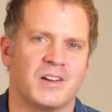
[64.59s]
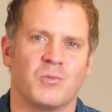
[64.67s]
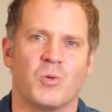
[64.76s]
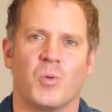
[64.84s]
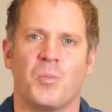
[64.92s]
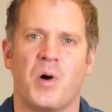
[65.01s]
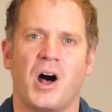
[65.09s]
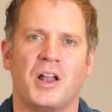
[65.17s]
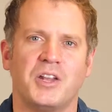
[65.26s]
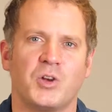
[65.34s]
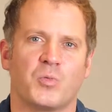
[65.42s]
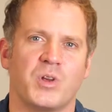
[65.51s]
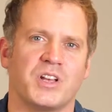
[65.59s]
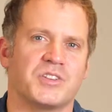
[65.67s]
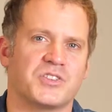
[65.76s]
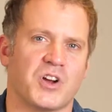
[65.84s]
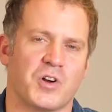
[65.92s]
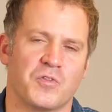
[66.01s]
Well,
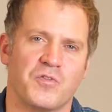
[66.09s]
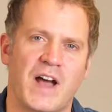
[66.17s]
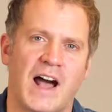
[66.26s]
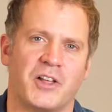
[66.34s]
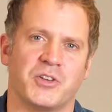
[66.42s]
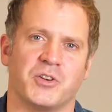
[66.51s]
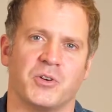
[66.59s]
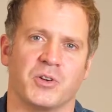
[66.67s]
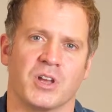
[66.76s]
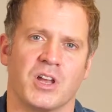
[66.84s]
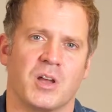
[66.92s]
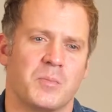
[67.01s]
polyureas are valued